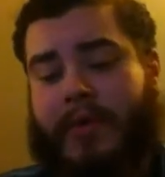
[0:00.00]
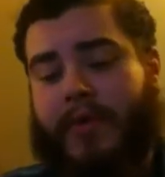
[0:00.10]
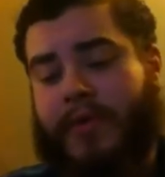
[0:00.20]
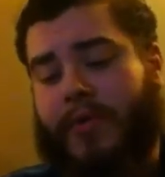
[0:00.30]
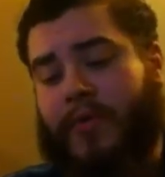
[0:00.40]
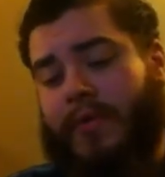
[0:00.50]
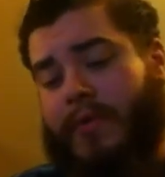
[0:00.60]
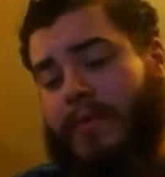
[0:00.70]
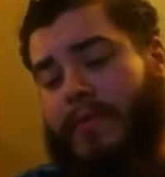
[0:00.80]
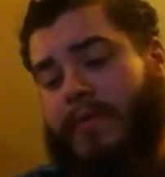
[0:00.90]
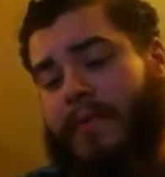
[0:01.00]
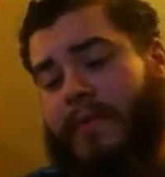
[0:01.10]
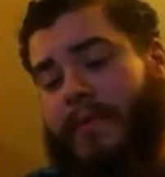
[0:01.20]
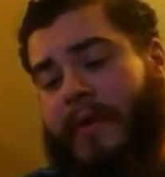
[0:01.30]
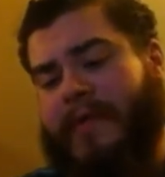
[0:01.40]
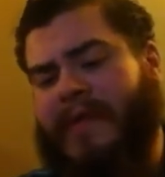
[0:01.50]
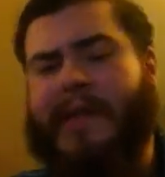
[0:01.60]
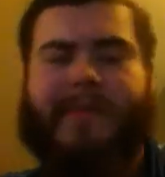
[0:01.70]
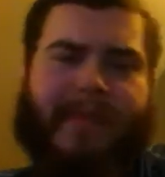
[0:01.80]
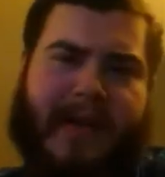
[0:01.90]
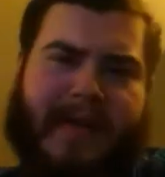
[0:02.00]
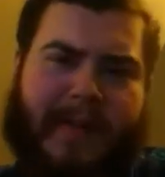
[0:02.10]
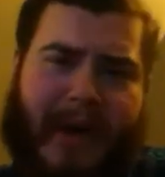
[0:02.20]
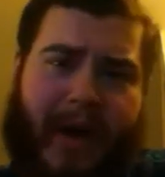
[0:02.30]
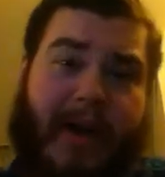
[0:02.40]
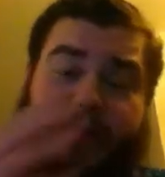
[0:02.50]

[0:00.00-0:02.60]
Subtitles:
who falls asleep and wakes up. Now, I